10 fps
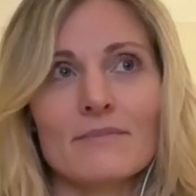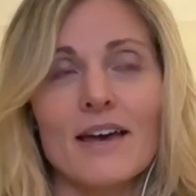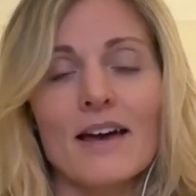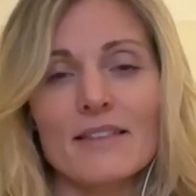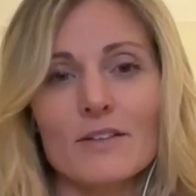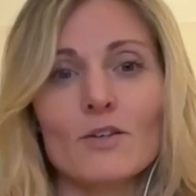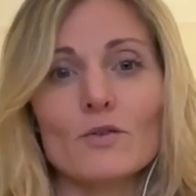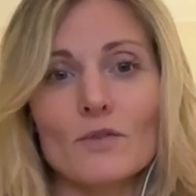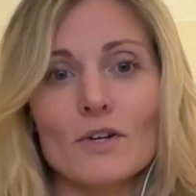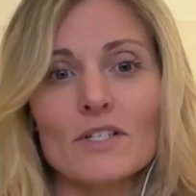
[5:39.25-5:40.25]
at the
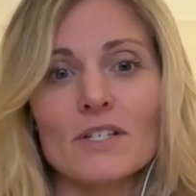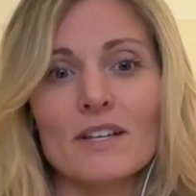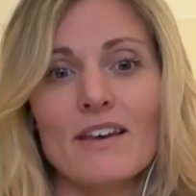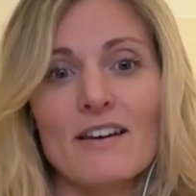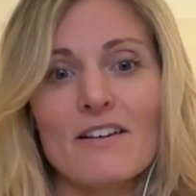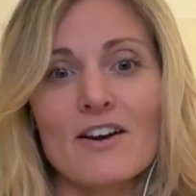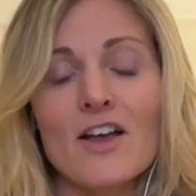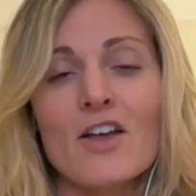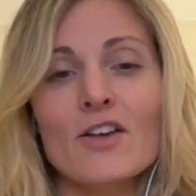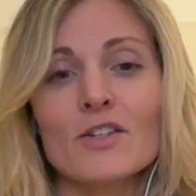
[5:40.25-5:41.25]
university there.
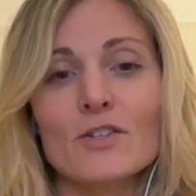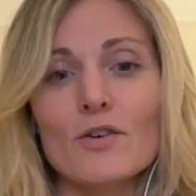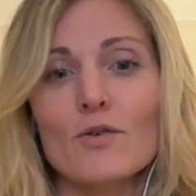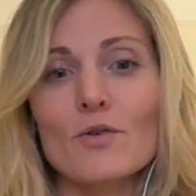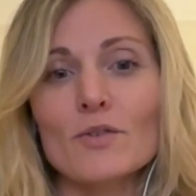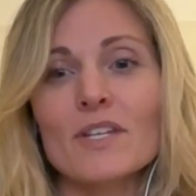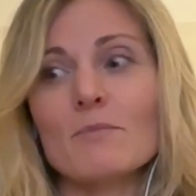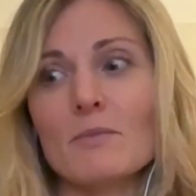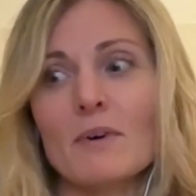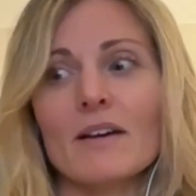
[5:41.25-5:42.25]
So some
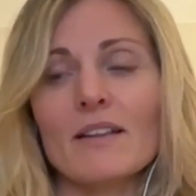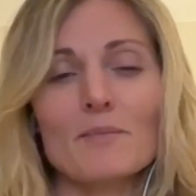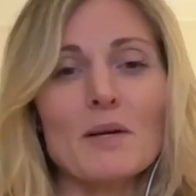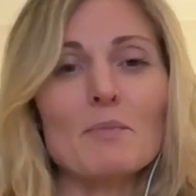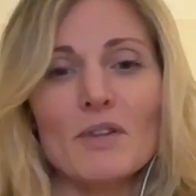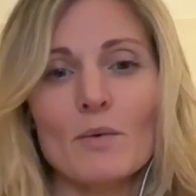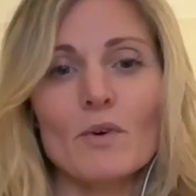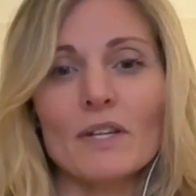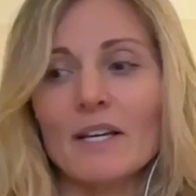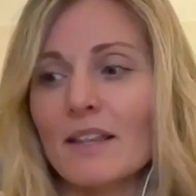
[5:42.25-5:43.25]
of the people that
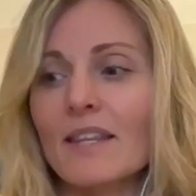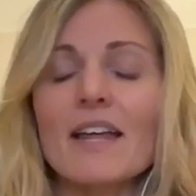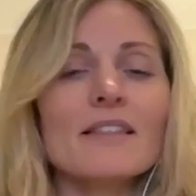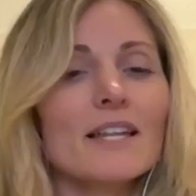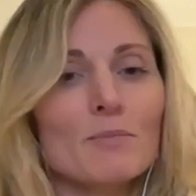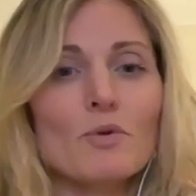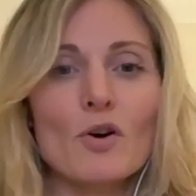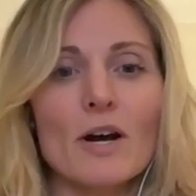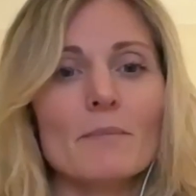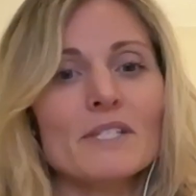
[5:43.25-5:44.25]
were like in the athletic
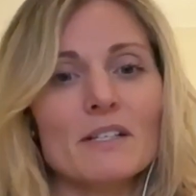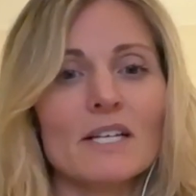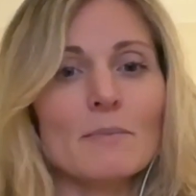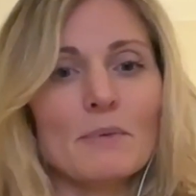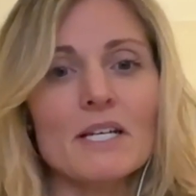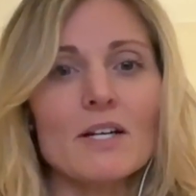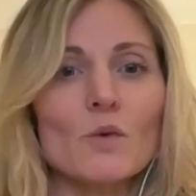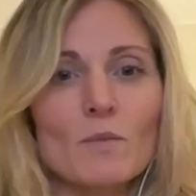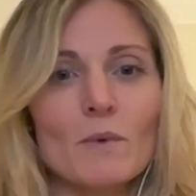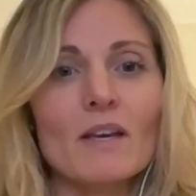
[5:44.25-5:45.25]
program still keep in touch
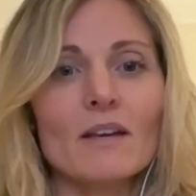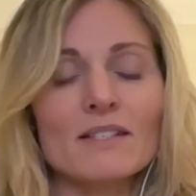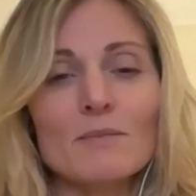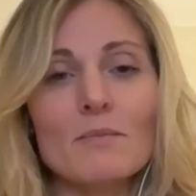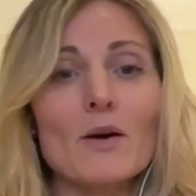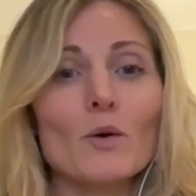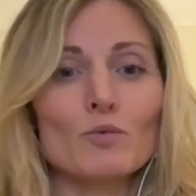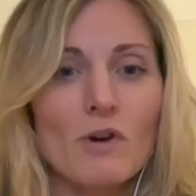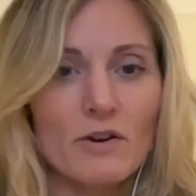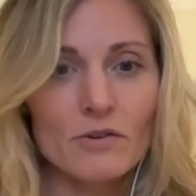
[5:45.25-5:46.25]
with me, and some of my old
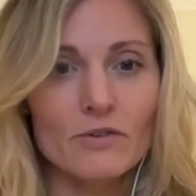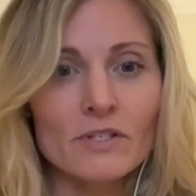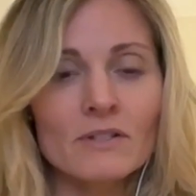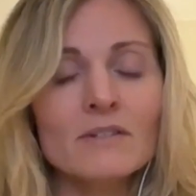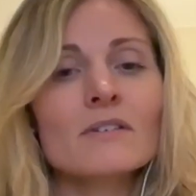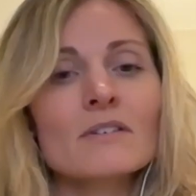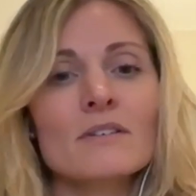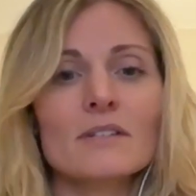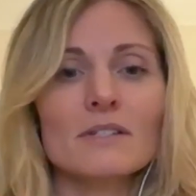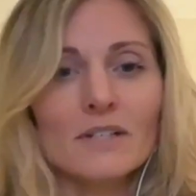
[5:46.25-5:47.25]
runners
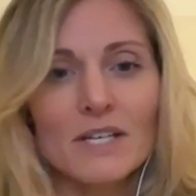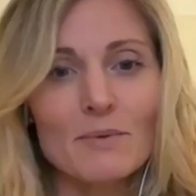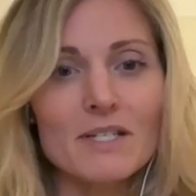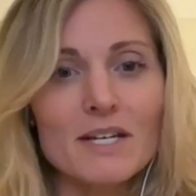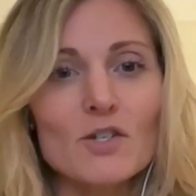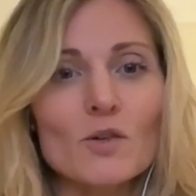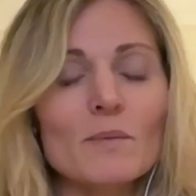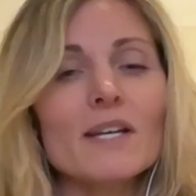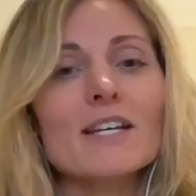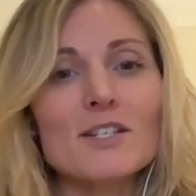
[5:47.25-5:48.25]
still keep in touch with
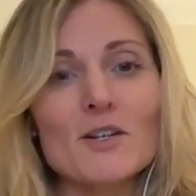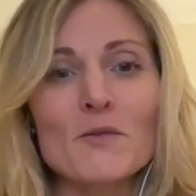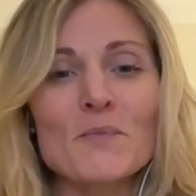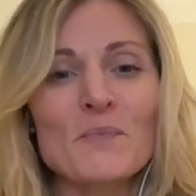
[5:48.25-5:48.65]
me. So